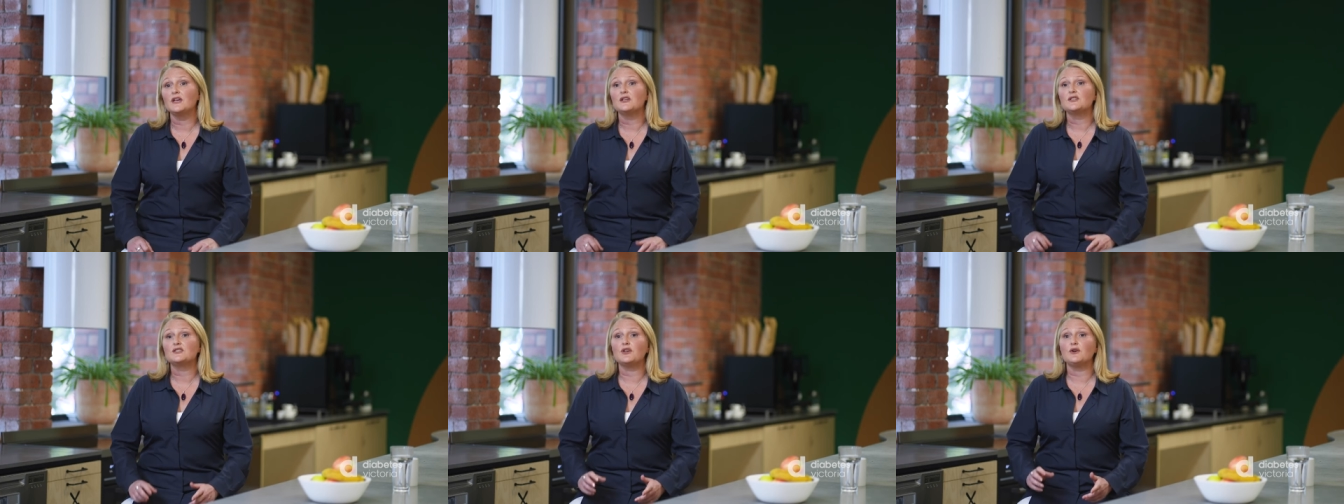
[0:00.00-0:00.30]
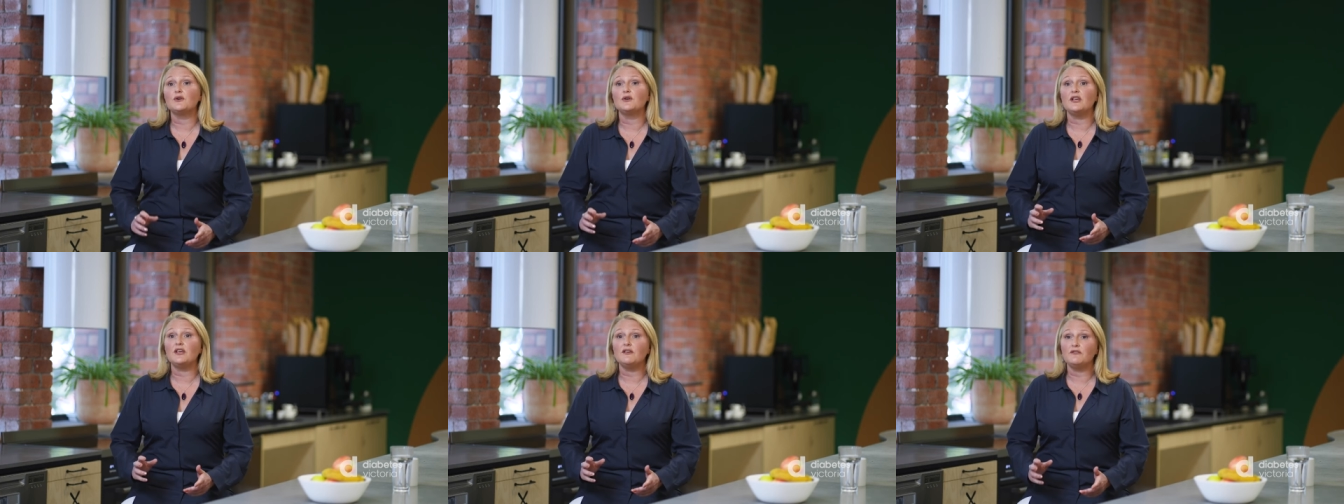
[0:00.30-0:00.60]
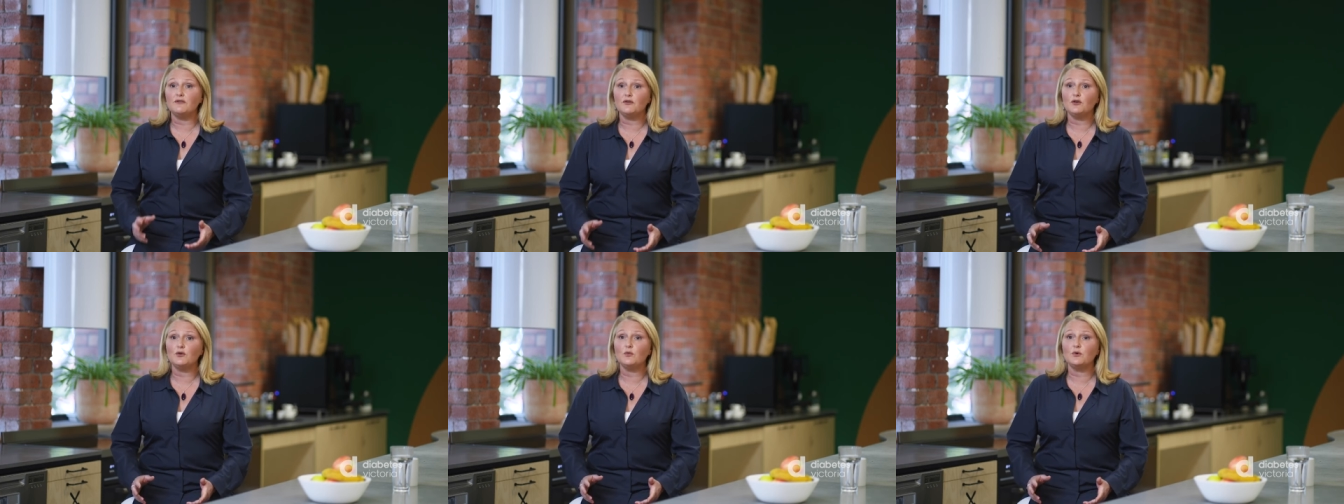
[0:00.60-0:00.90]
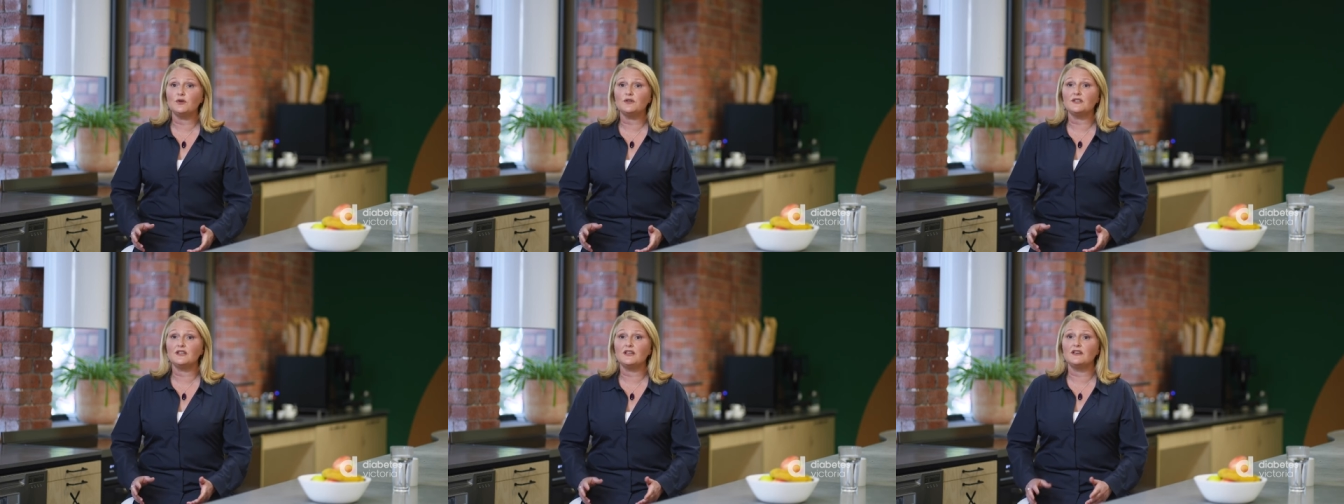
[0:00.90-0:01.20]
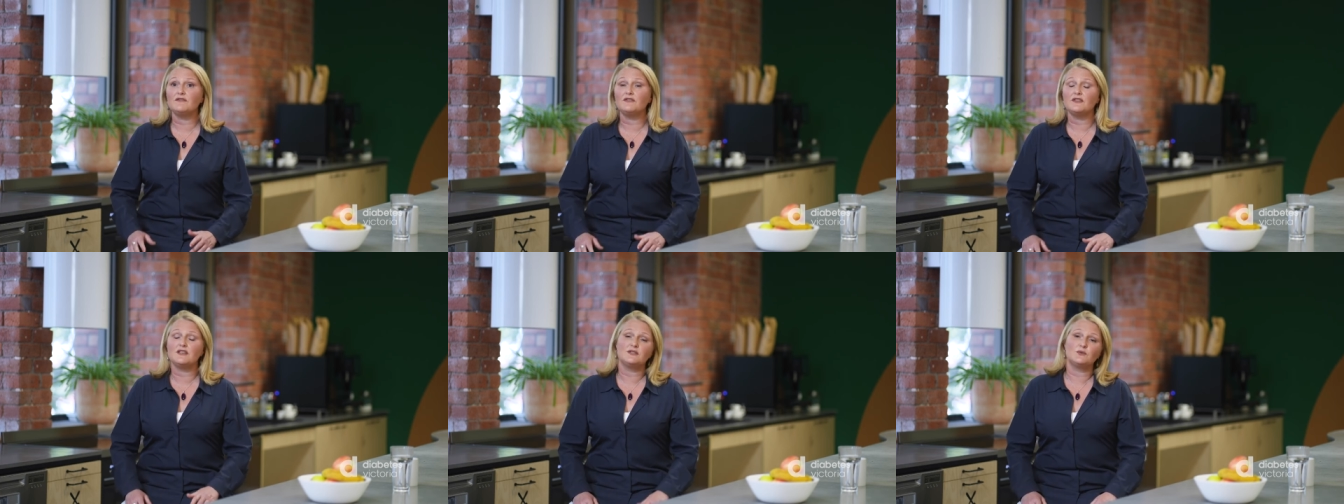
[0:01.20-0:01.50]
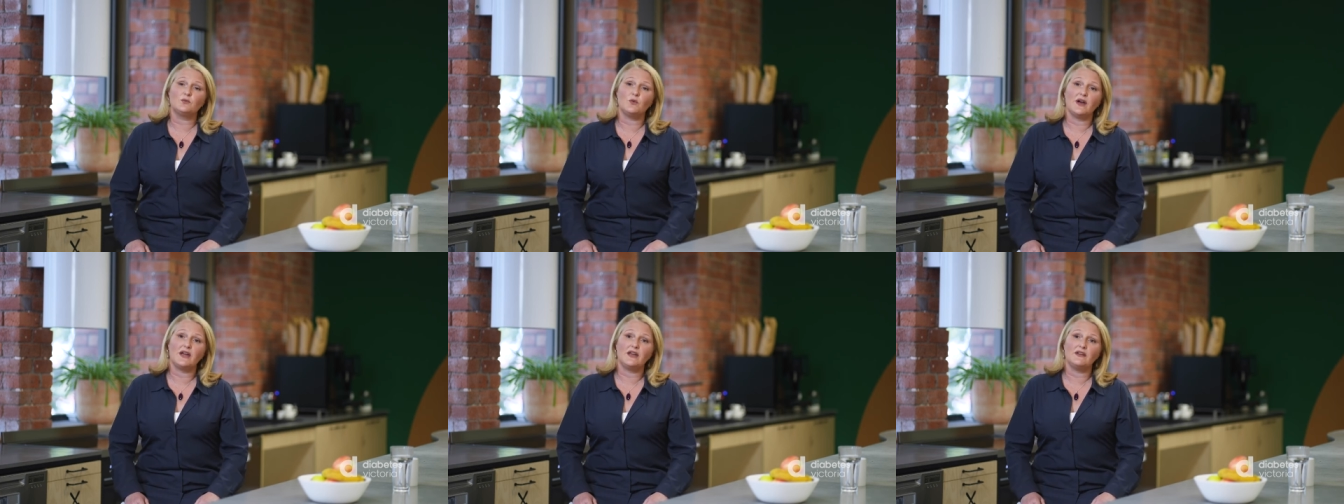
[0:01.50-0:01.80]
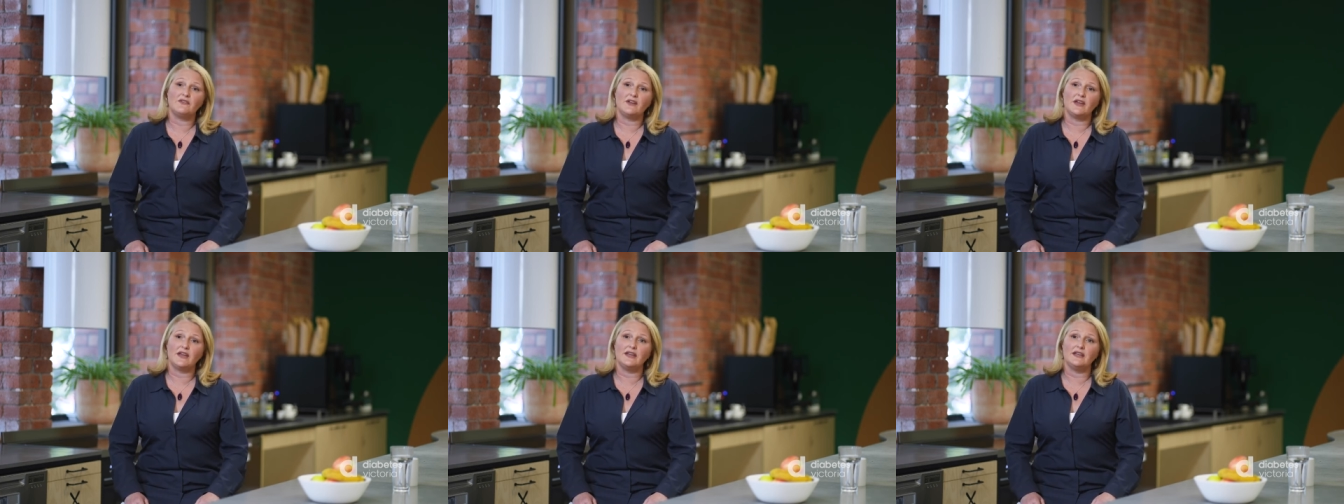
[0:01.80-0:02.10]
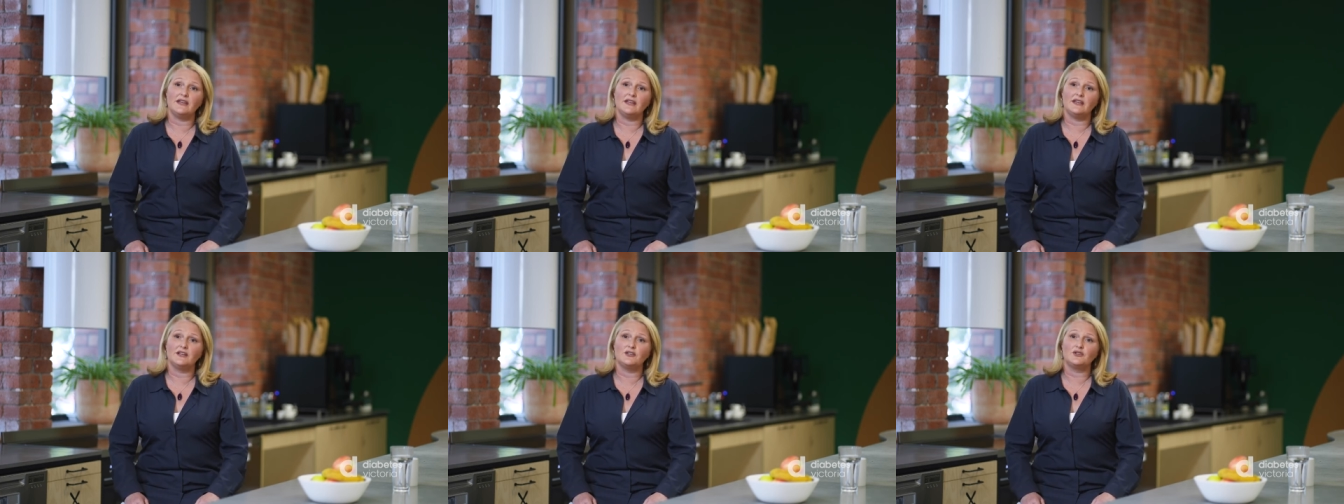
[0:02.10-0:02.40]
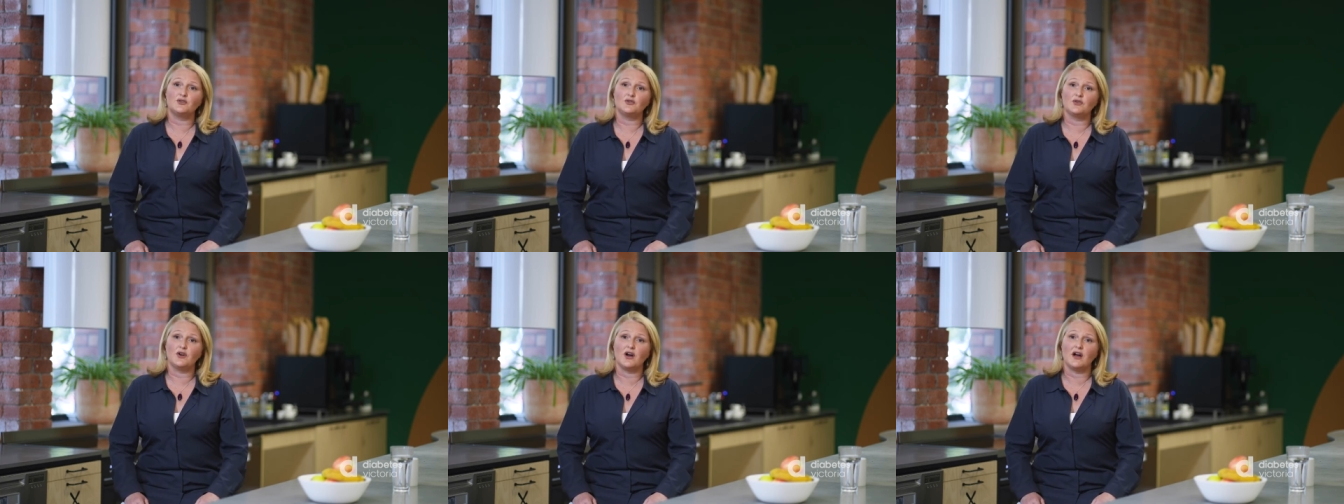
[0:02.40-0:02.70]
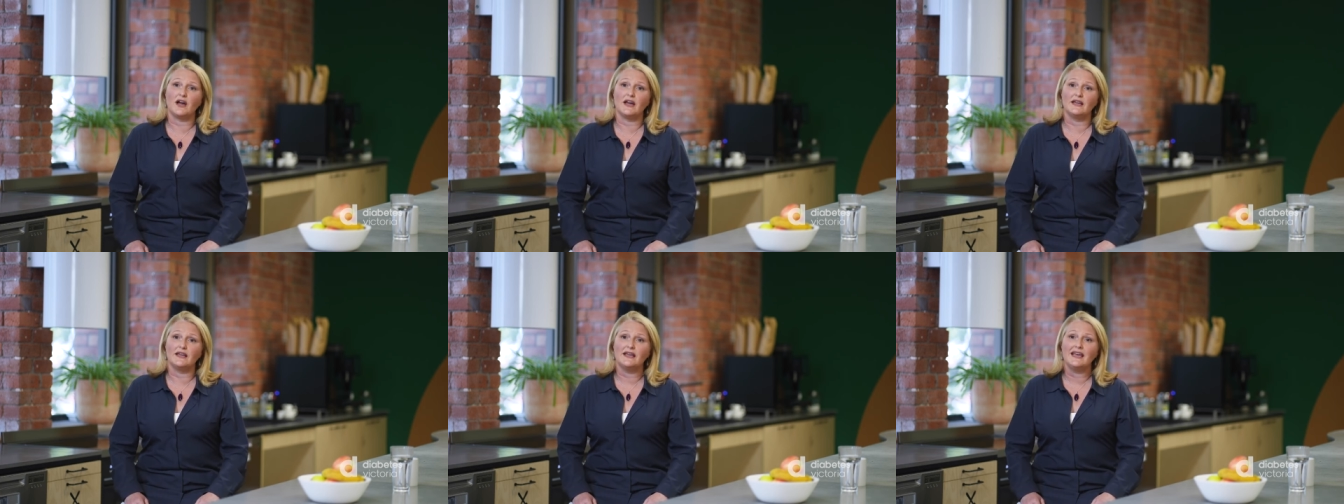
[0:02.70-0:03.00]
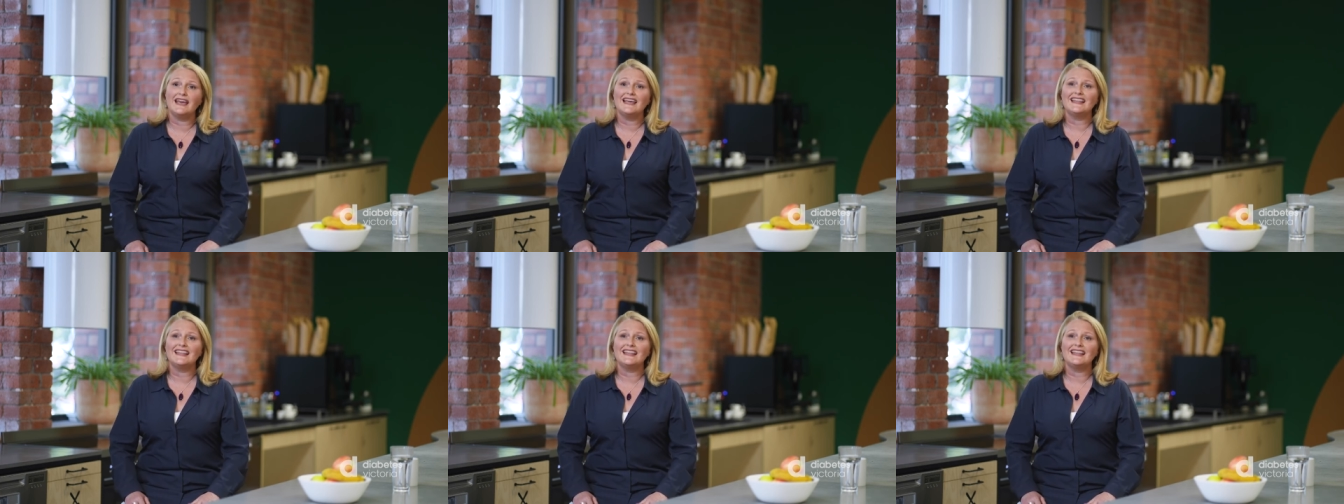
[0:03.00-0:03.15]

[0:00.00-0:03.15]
So if you want to give this way of eating a try,